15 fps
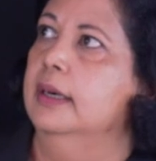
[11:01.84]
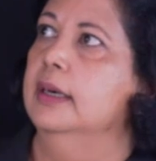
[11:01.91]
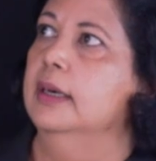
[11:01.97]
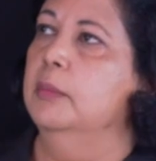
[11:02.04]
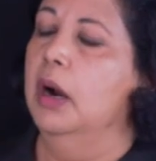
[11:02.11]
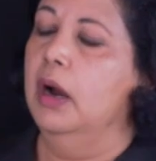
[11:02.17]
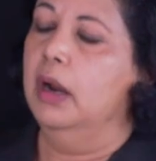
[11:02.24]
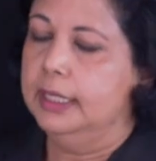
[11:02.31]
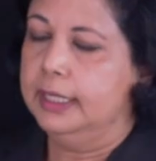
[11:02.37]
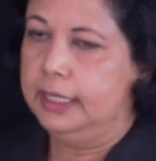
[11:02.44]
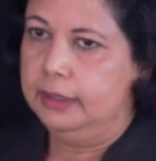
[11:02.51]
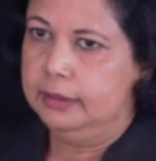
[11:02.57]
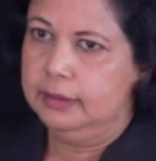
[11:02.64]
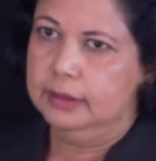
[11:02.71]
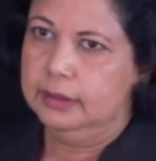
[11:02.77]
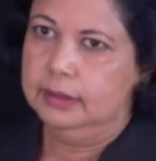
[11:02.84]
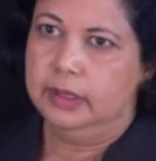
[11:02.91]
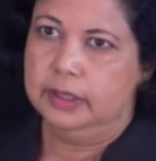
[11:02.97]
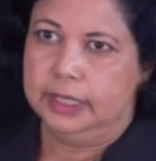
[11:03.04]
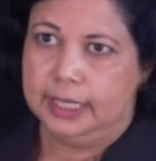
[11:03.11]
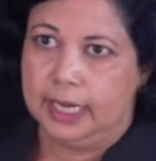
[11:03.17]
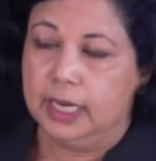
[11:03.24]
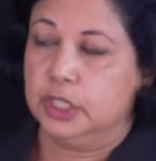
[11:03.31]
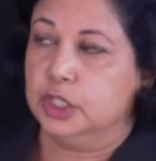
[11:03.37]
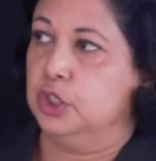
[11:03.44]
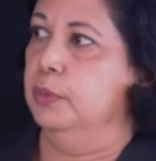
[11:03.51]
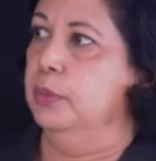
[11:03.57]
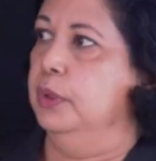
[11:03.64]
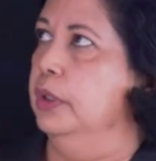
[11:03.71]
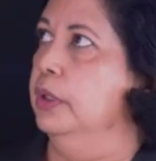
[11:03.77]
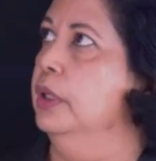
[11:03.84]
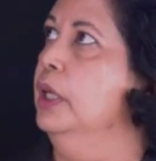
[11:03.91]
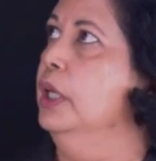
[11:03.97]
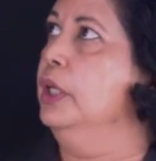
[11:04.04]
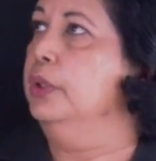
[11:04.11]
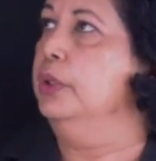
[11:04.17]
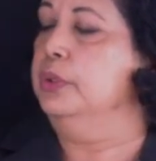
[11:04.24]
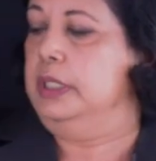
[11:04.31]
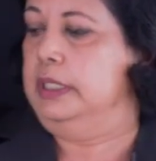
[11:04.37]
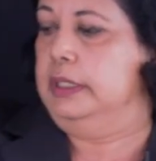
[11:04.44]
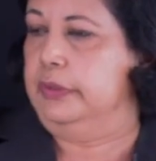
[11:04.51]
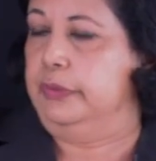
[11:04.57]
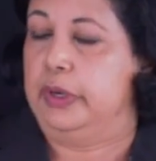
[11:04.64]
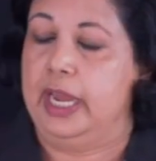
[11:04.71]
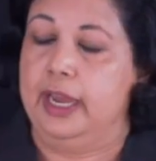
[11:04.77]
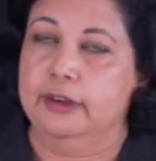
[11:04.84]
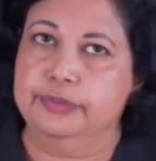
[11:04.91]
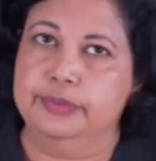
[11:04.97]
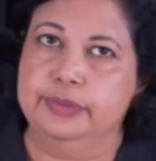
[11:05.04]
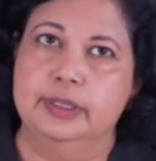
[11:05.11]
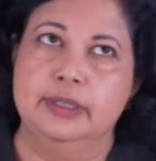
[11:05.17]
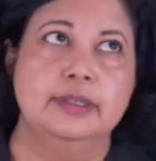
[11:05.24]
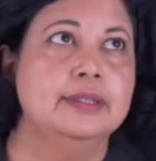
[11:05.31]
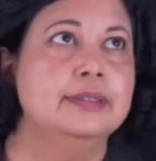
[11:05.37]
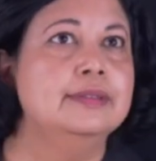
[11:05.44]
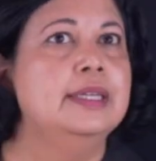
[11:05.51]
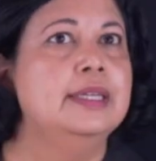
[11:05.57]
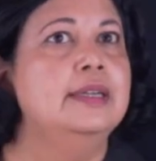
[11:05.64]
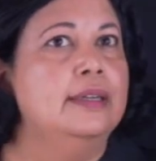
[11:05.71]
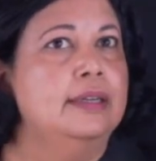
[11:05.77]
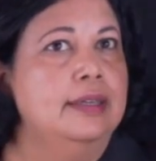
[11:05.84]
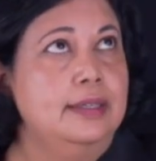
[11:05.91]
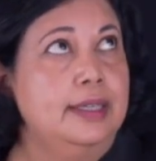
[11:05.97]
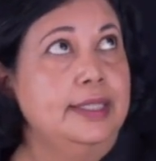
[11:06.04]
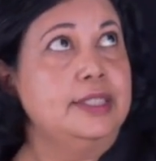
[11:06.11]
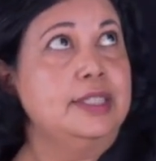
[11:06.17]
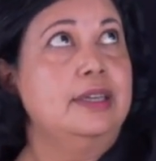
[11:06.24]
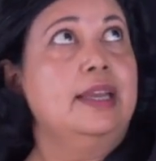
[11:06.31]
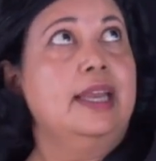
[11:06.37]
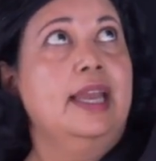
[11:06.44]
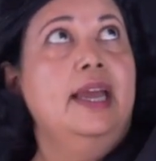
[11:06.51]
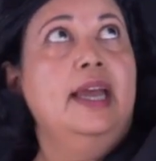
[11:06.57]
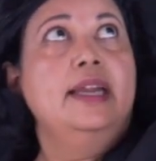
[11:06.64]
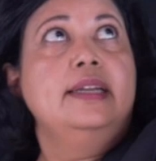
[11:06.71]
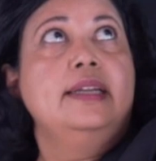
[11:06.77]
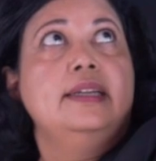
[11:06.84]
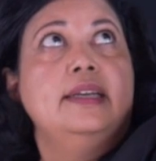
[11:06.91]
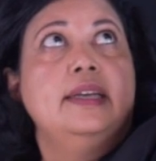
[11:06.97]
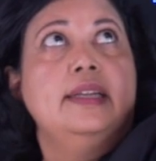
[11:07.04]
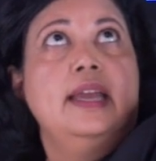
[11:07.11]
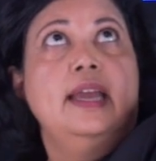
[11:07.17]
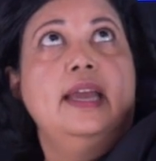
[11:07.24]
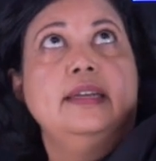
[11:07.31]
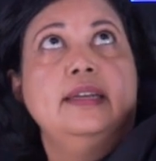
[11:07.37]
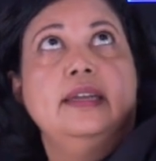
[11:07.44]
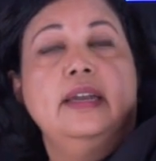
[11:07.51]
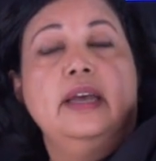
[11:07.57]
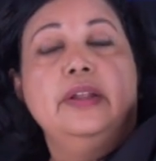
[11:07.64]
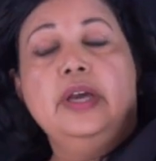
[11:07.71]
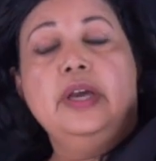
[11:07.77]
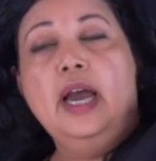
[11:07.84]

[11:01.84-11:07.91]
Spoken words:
molecule or an isomer using the graph. Let's look at another